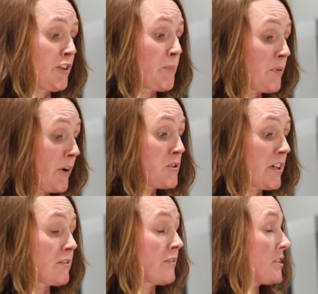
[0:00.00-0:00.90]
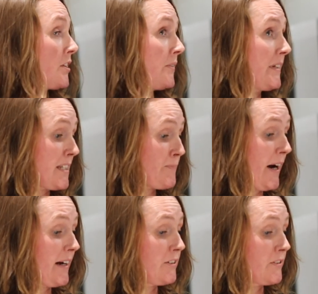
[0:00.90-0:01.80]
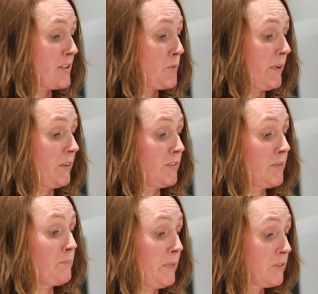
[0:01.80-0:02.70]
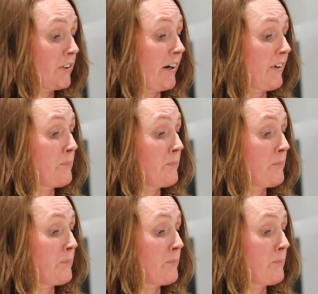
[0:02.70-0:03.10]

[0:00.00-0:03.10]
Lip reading: The project also inspired us to build on our